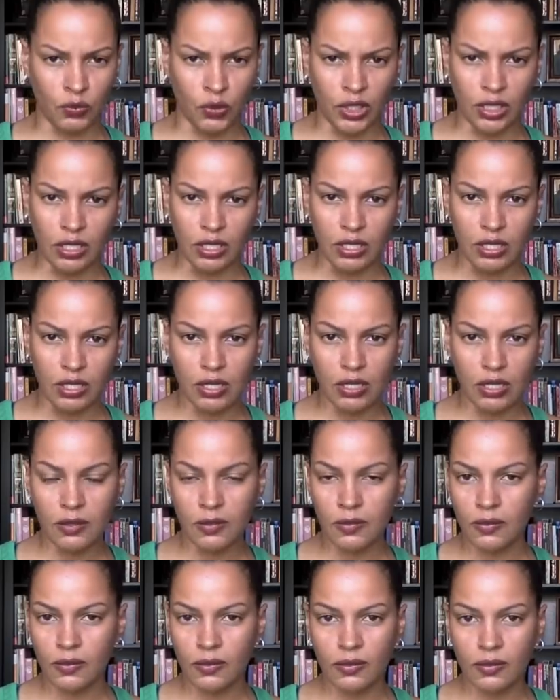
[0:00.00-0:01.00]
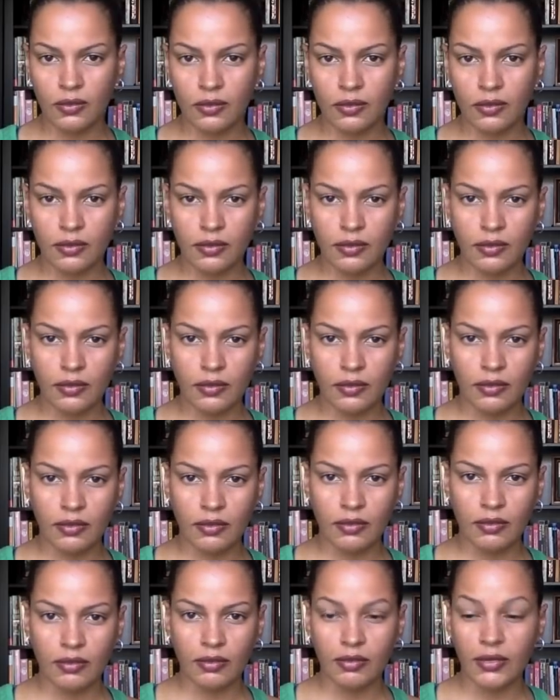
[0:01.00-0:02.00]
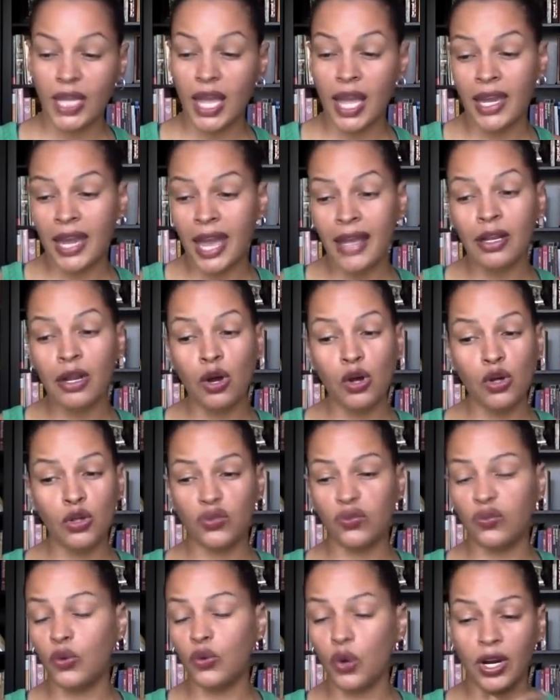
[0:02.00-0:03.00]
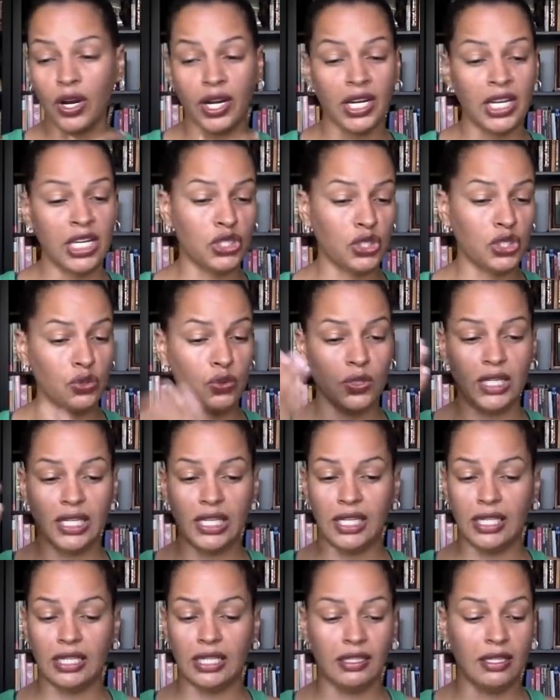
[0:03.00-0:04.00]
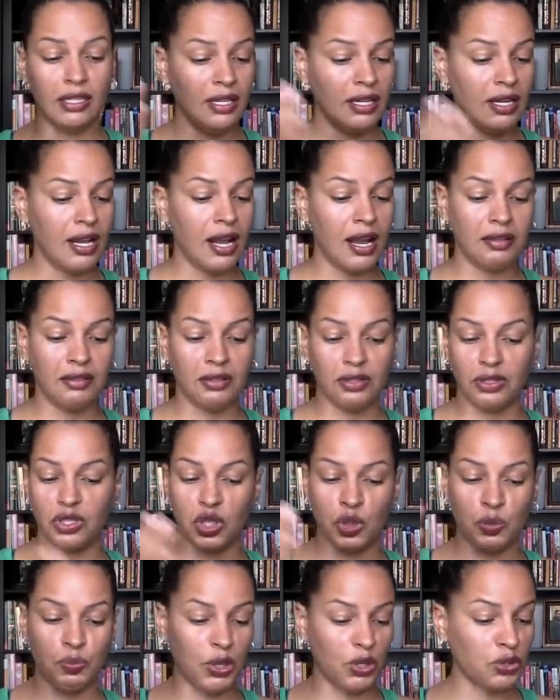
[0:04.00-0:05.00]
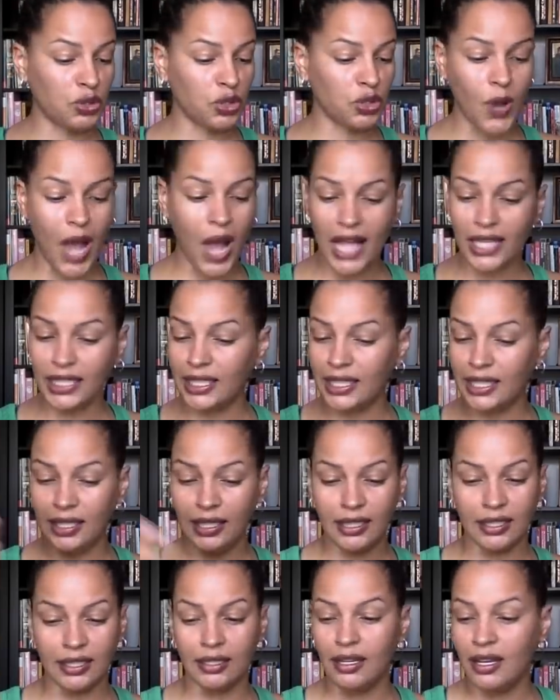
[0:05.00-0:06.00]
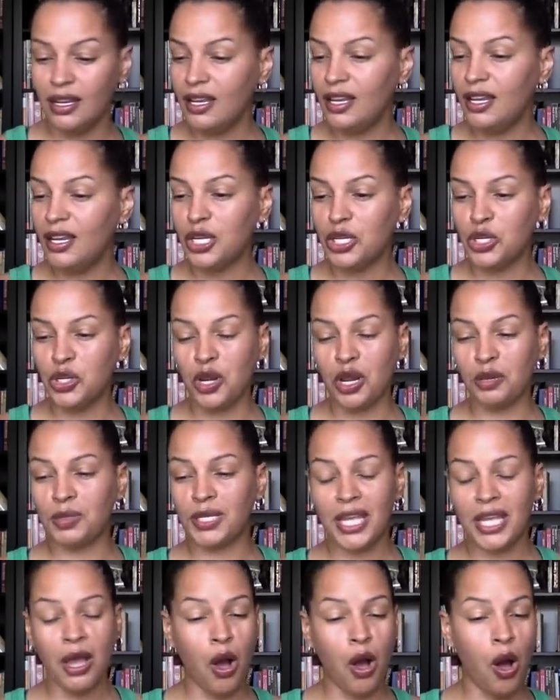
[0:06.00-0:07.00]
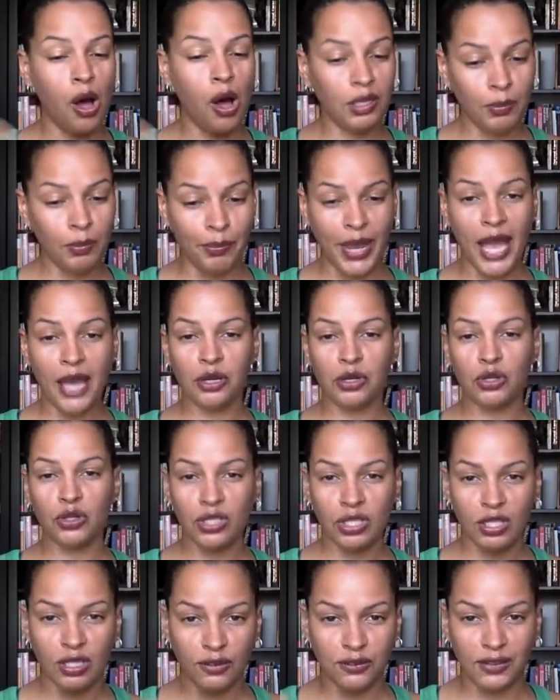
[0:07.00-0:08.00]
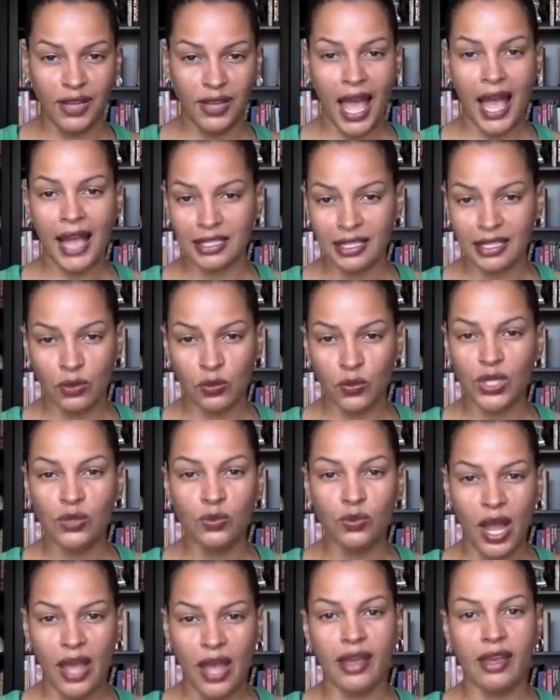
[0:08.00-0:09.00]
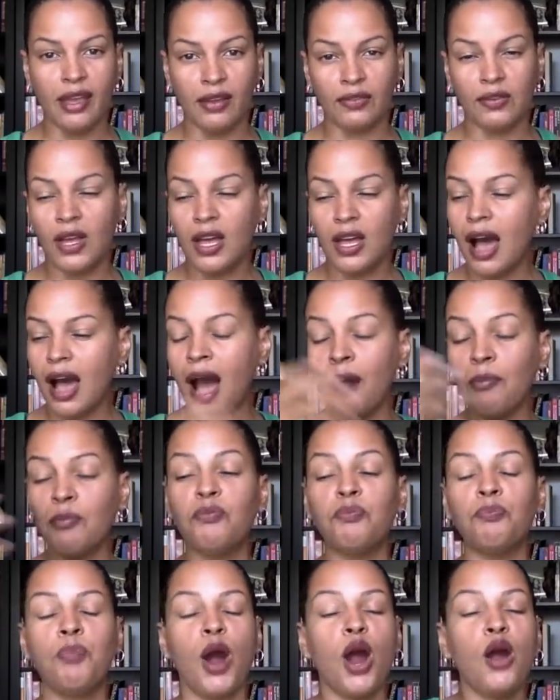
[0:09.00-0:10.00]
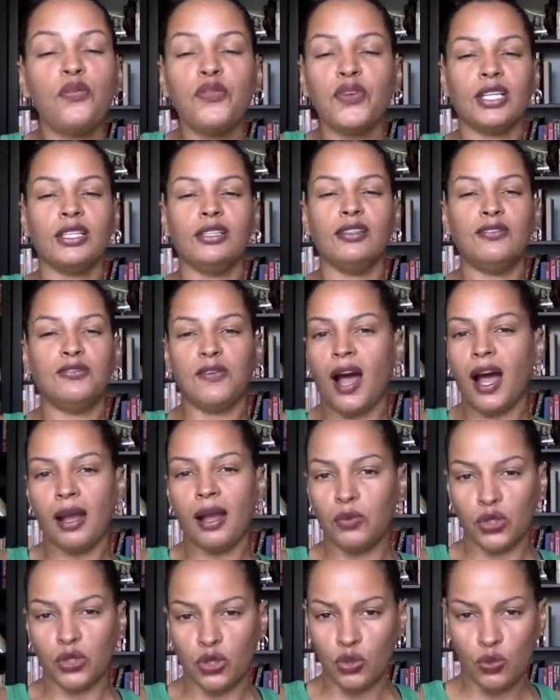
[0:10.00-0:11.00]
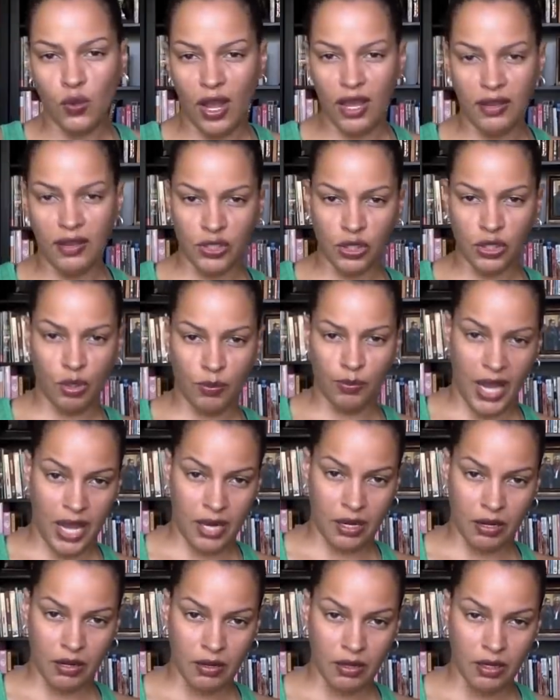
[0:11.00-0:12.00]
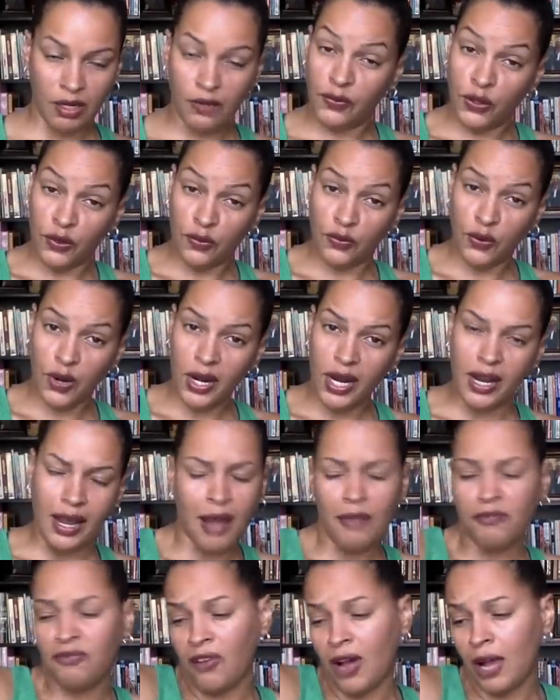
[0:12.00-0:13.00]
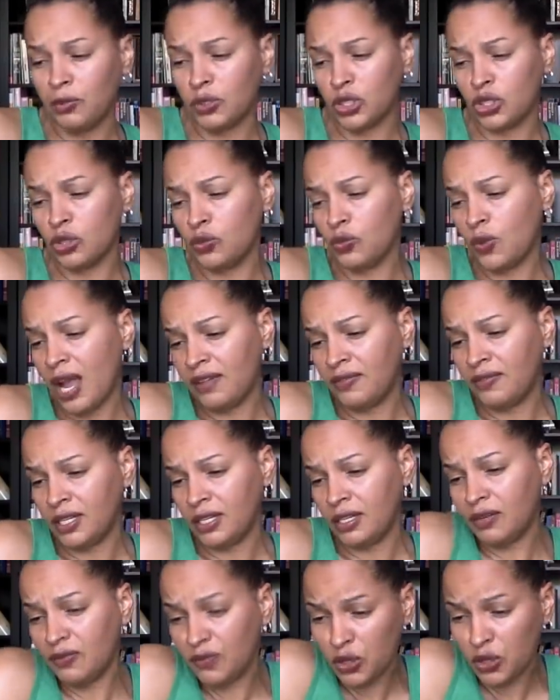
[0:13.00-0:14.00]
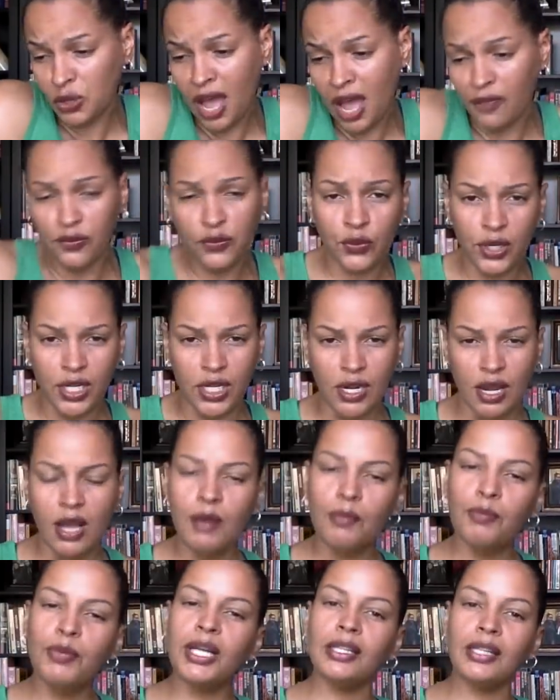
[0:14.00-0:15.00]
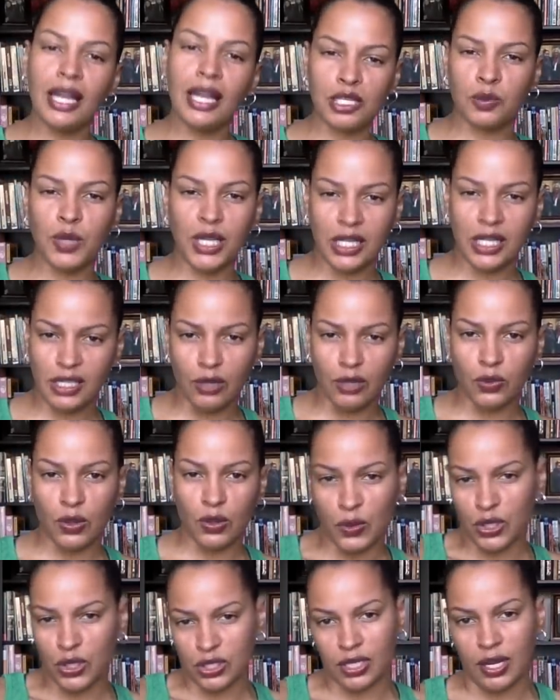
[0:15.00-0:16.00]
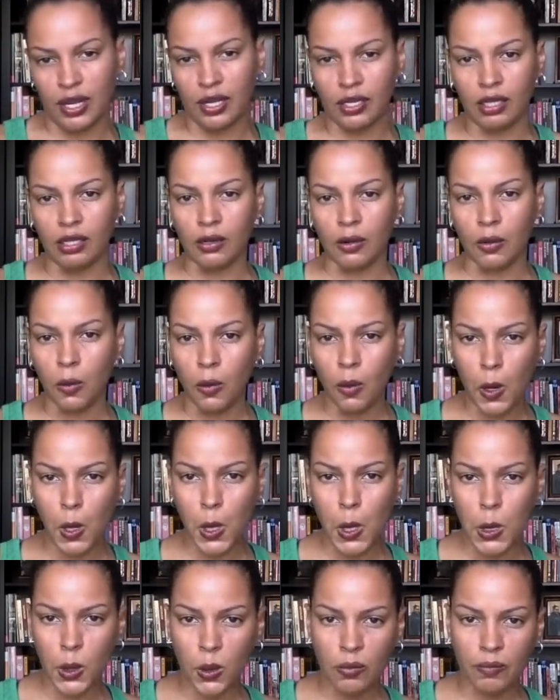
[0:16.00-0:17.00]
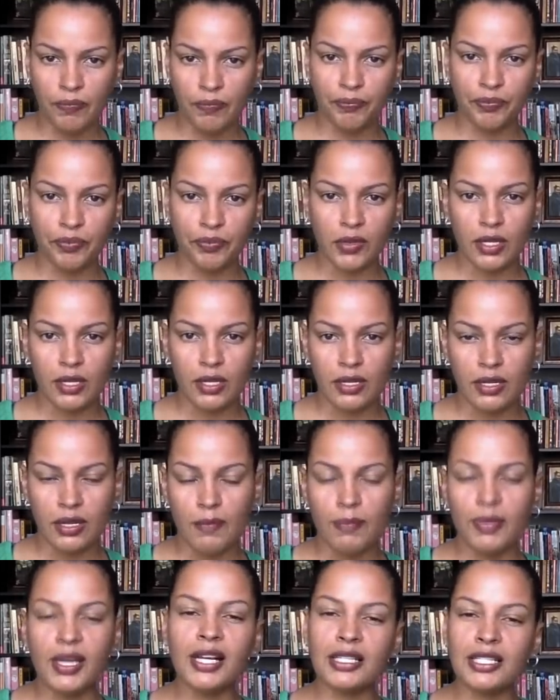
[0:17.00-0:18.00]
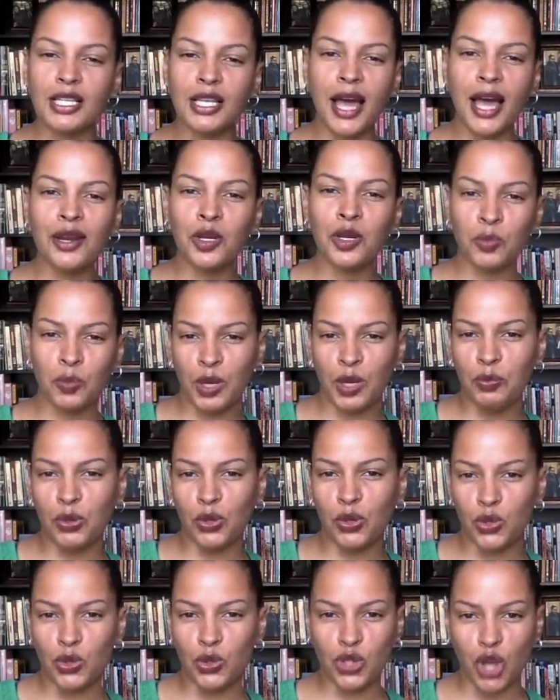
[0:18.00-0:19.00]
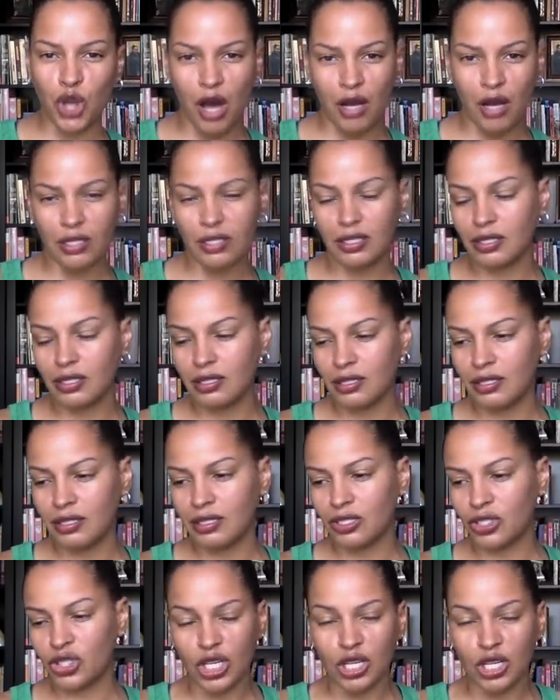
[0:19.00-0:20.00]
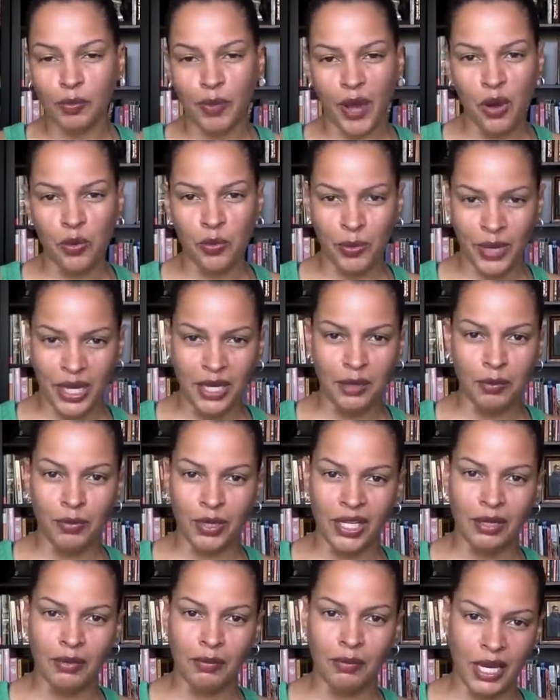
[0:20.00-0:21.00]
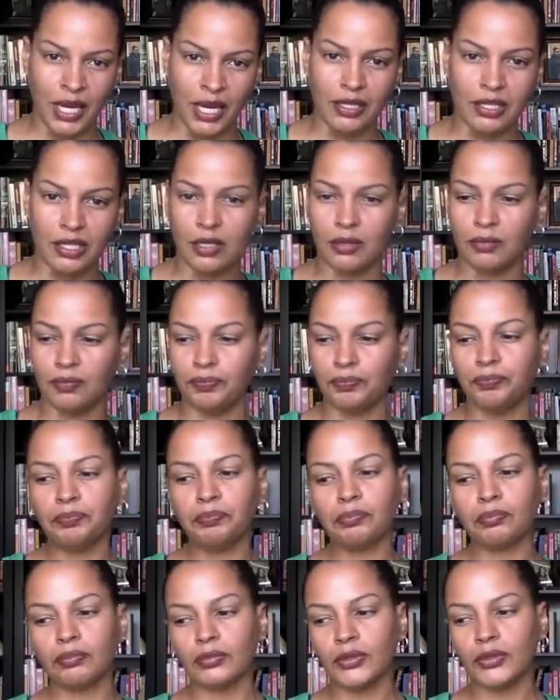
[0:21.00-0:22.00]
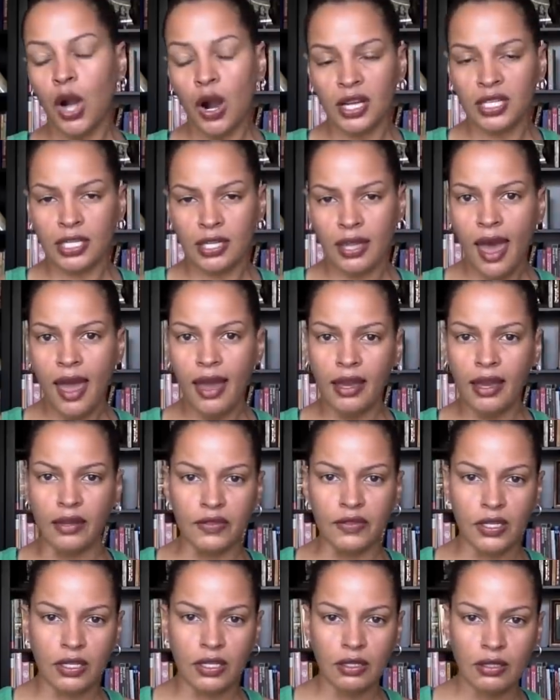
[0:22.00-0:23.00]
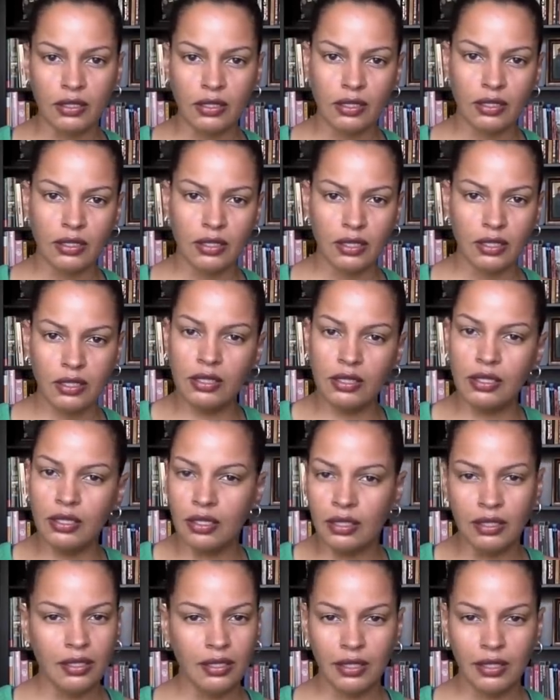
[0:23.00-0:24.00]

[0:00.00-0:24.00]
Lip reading: witness. And that goes for history and spirituality and, you know what I'm saying, all the banners and the flags that we wave. I'm perfectly fine with you waving your banner. If you're free, I'm fine with you waving it if you're not free. But let's be clear what we're saying here. Because a lot of the people who talk shit about me being mixed are slaves. I'm